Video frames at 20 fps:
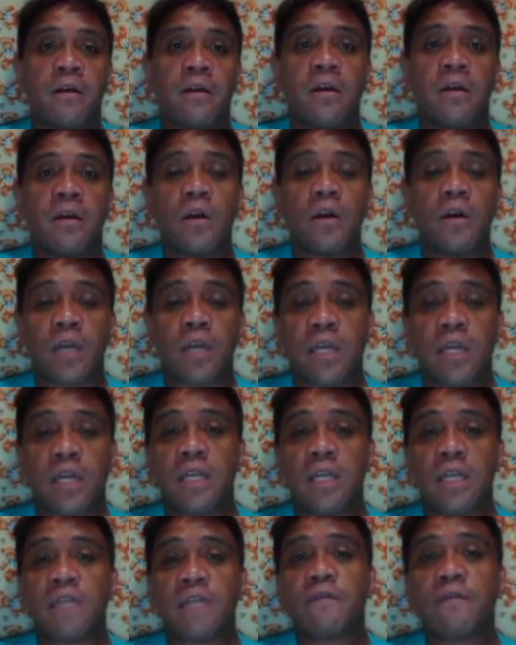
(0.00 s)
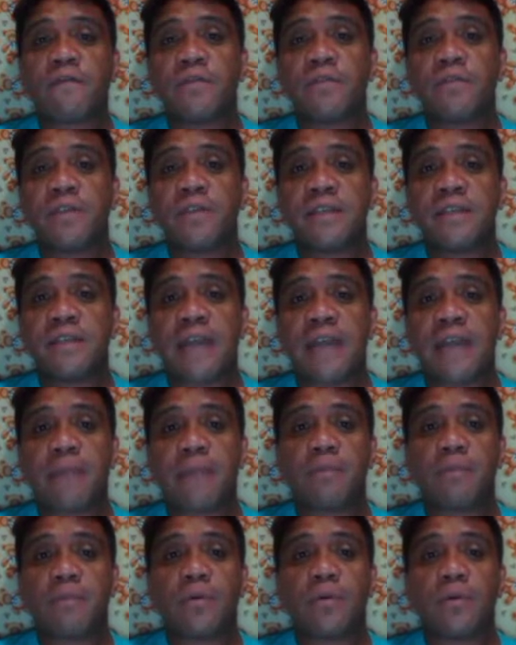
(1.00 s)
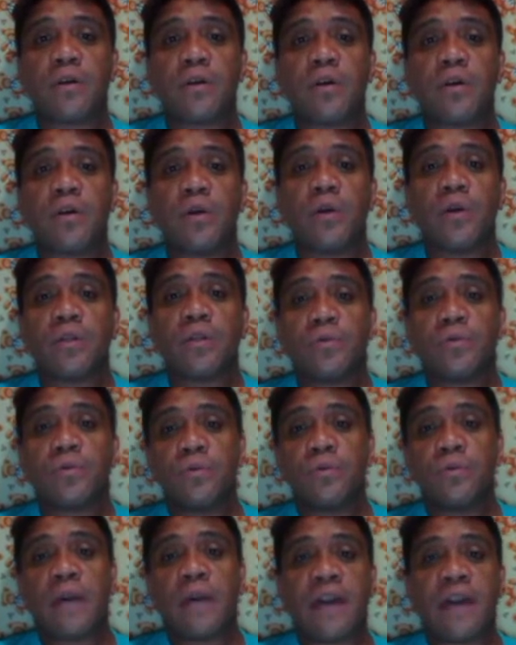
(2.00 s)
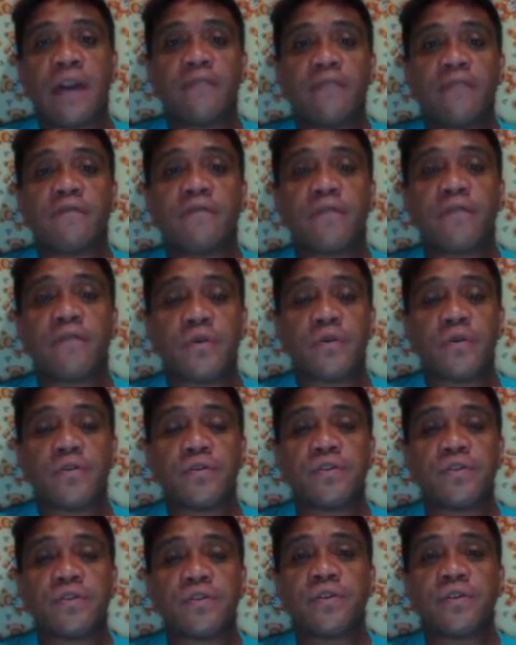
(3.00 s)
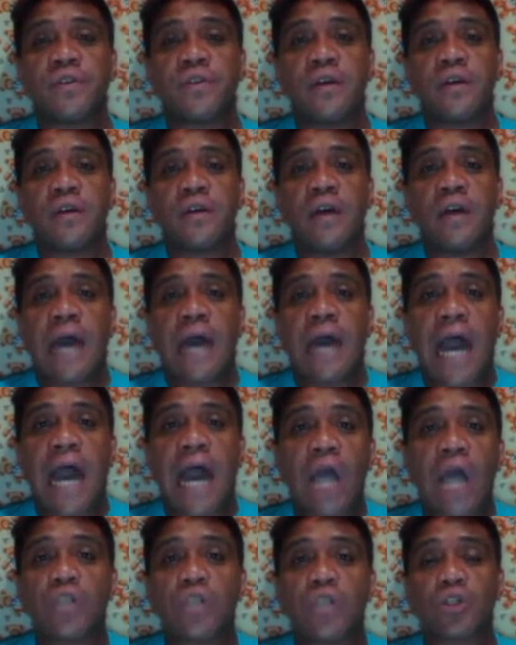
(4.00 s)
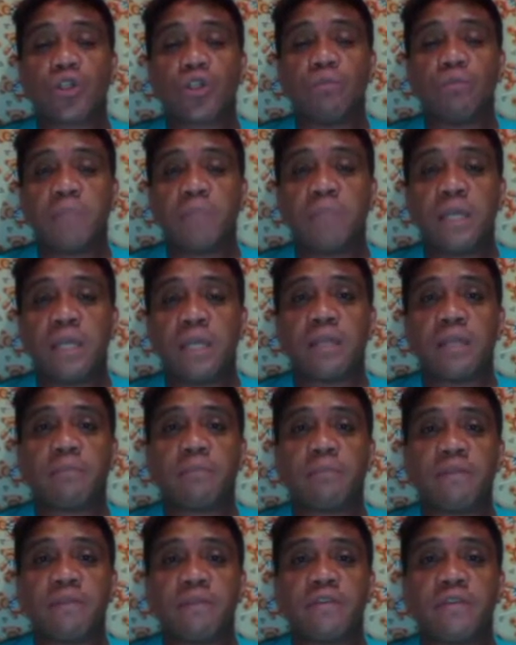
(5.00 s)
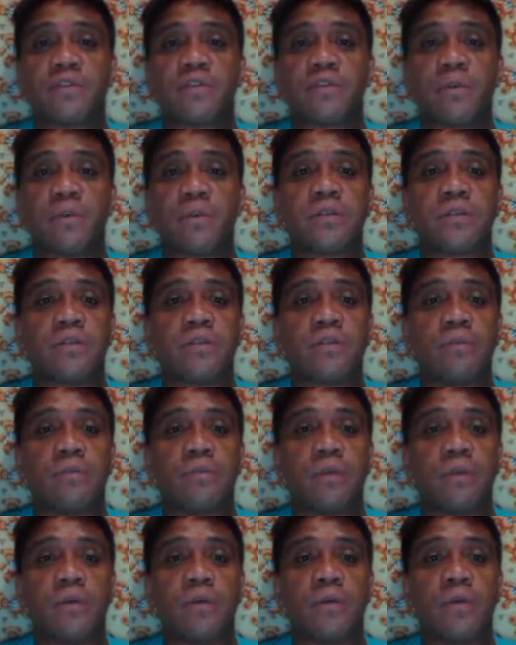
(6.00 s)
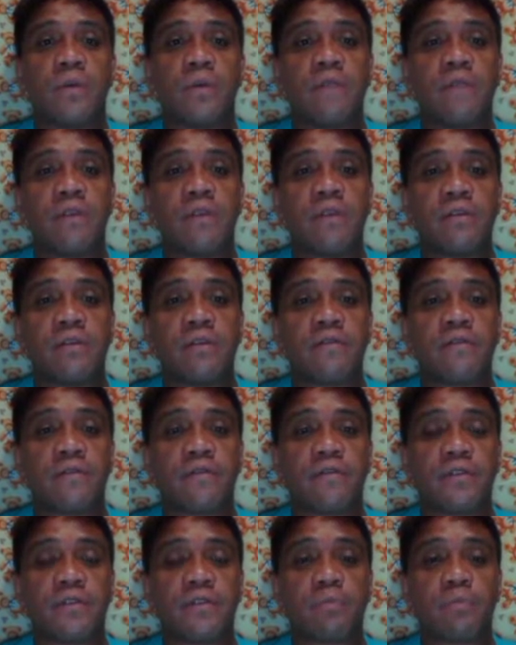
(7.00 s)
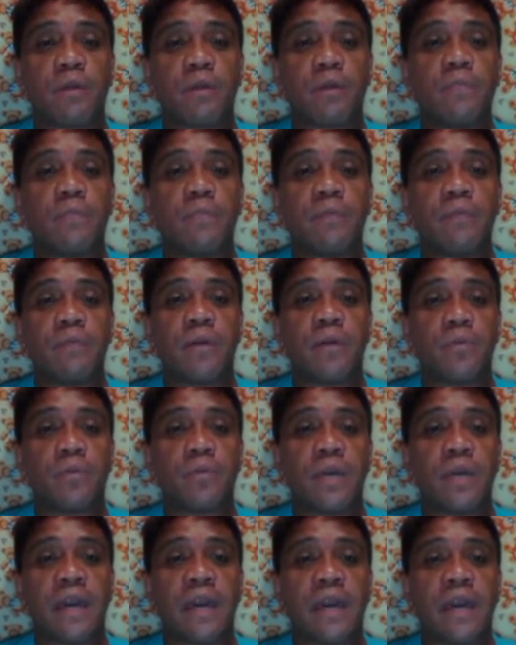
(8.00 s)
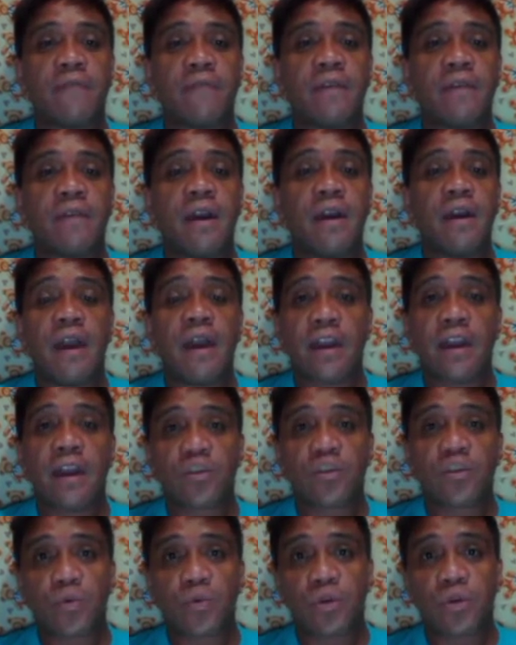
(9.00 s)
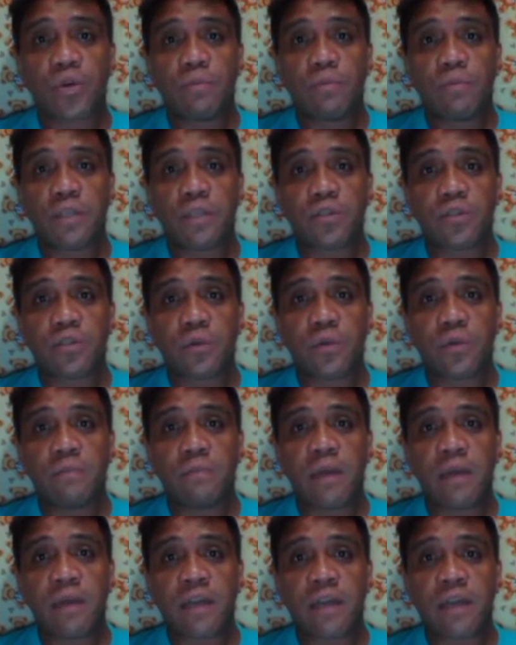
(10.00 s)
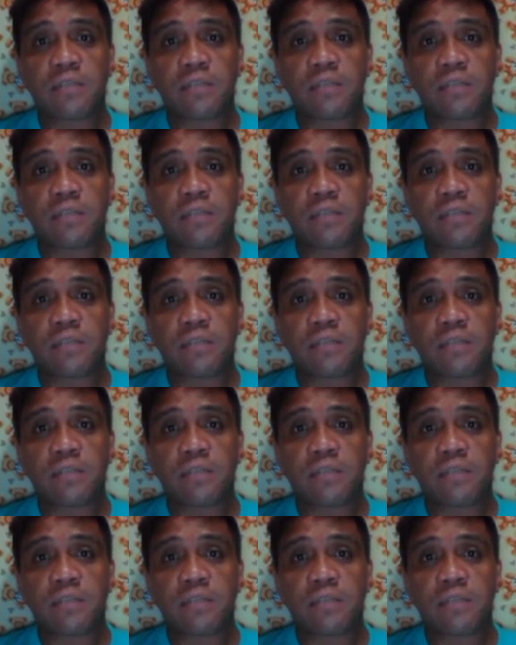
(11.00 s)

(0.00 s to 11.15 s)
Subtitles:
Okay, in the first example, we are going to have first how to complete the perfect square trinomial. We have here the first problem, and we have x squared plus 12x